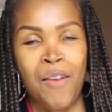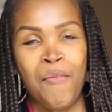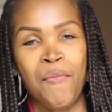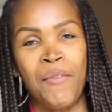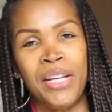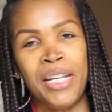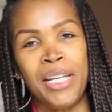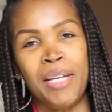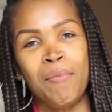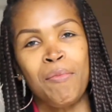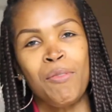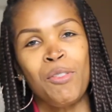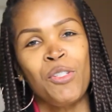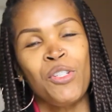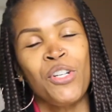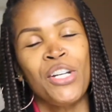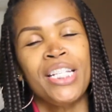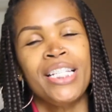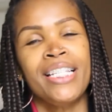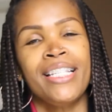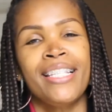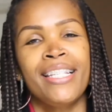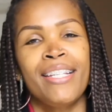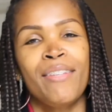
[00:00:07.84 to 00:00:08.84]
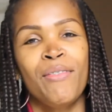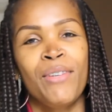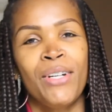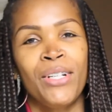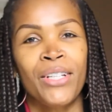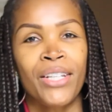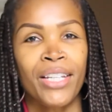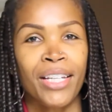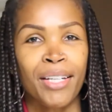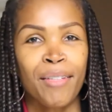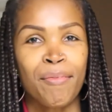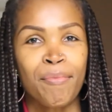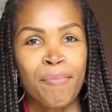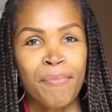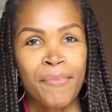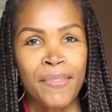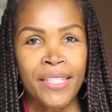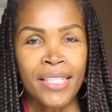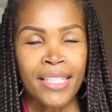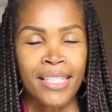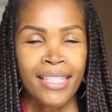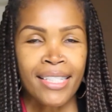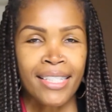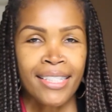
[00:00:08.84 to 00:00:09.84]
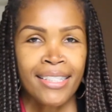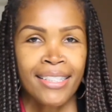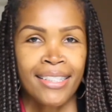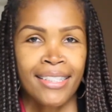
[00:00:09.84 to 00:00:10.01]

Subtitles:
My name's Trayce Williams.